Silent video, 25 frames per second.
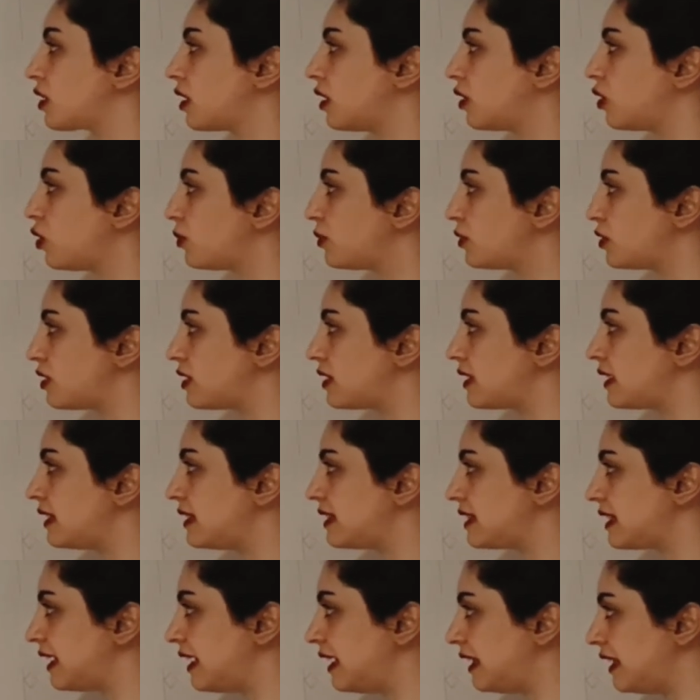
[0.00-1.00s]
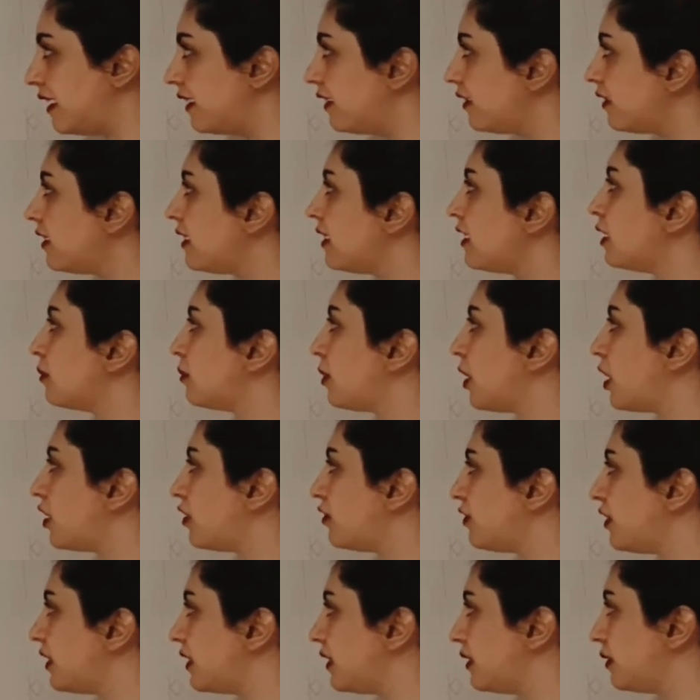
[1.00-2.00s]
Globus is inner,
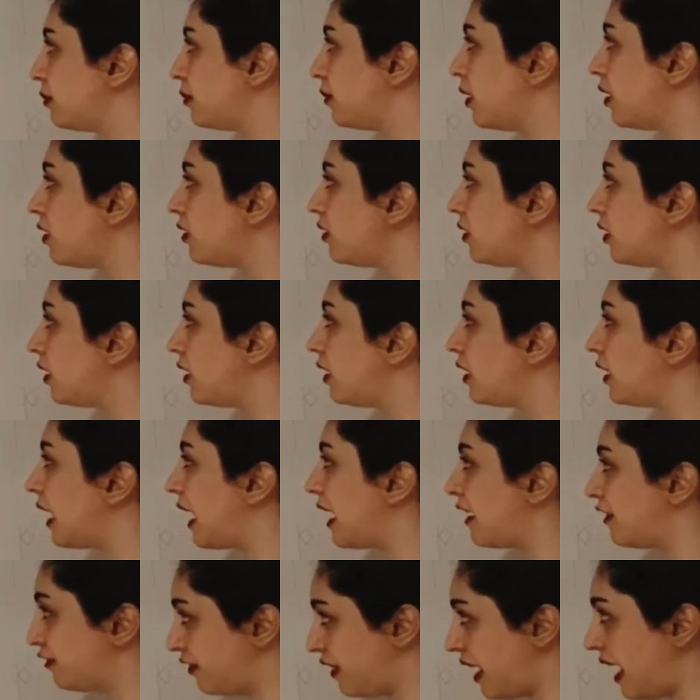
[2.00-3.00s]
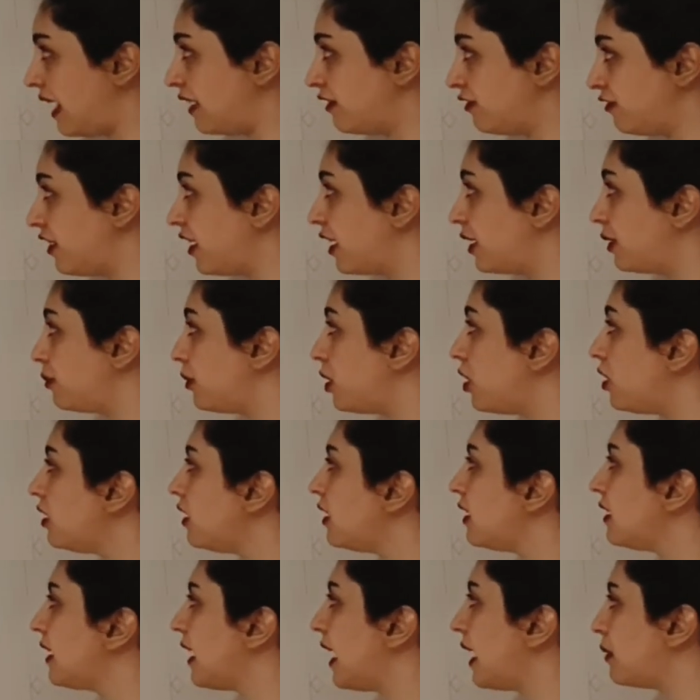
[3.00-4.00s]
paravermal and vermal,
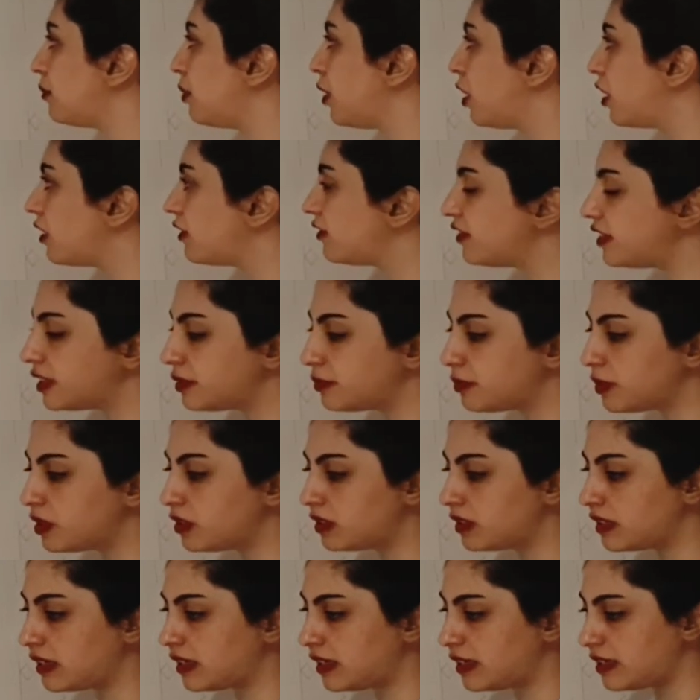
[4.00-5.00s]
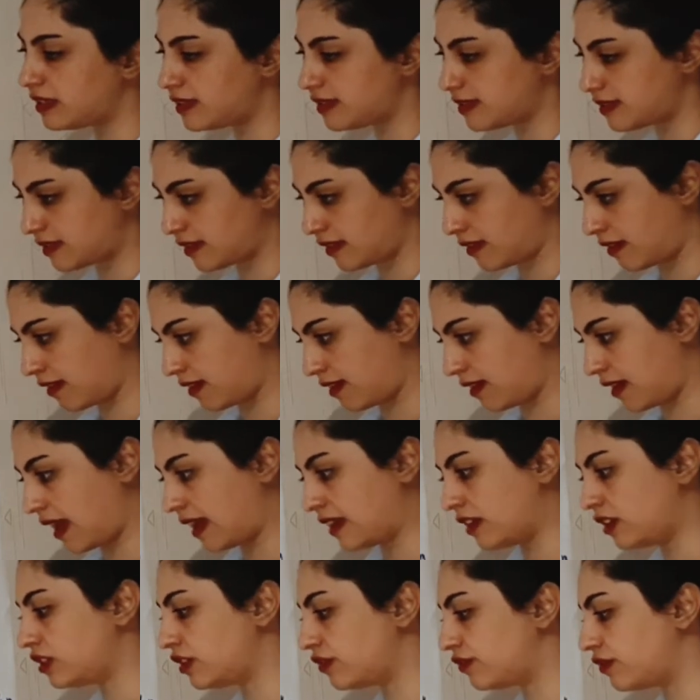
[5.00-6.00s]
and paravermal is
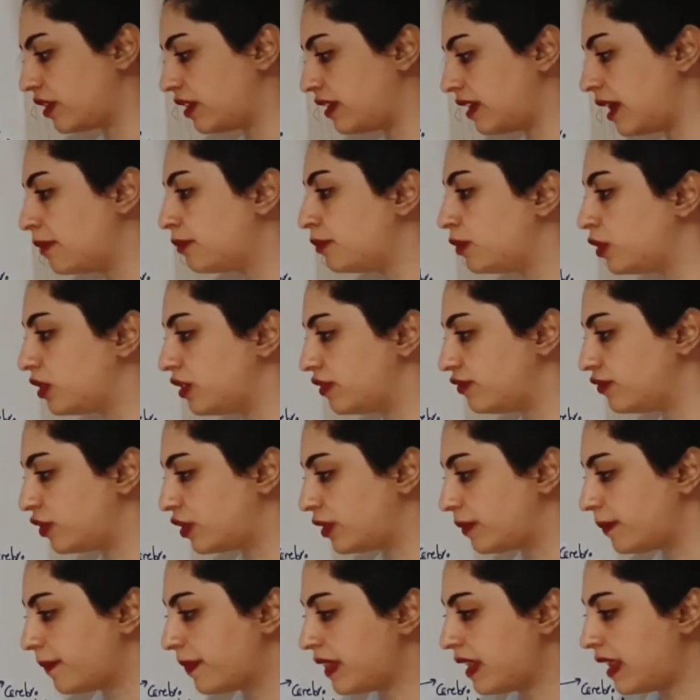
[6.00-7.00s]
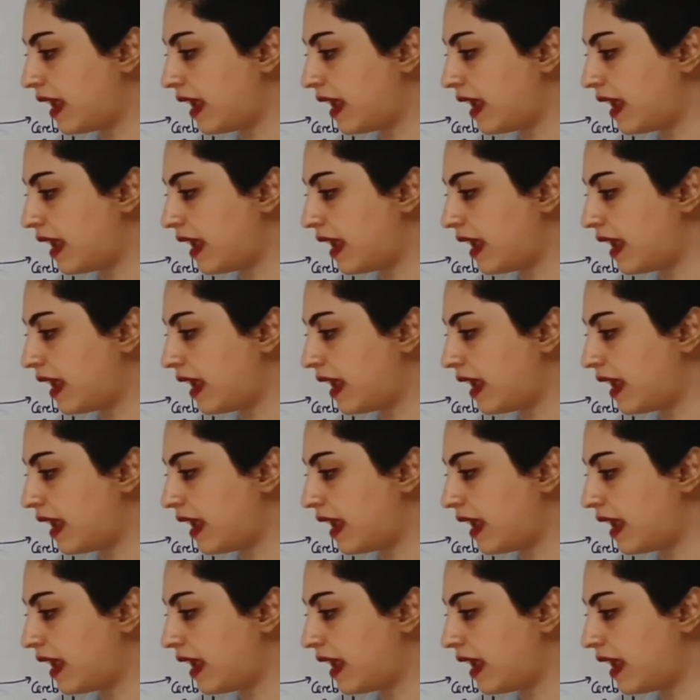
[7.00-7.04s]
another one, emboliform.